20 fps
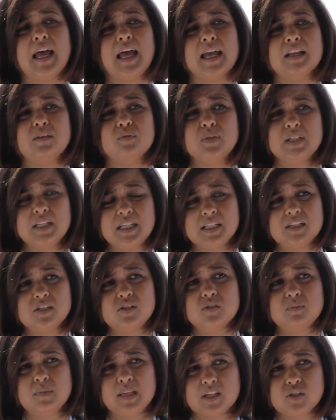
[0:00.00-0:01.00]
and we need
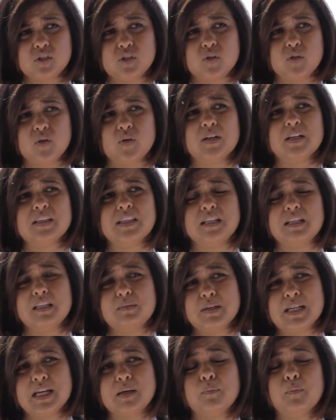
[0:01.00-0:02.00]
to make sure that they
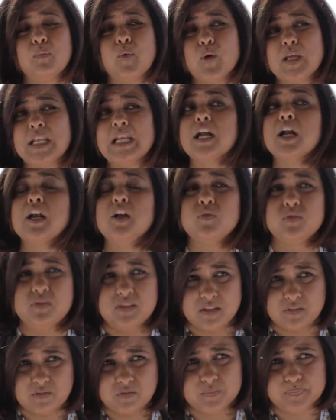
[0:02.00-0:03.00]
become more
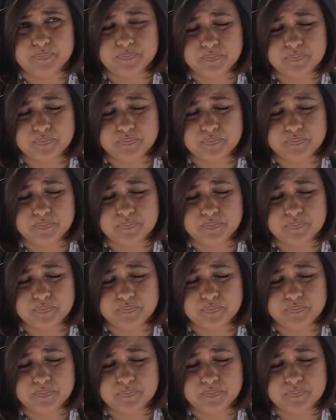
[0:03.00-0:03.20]
inclusive.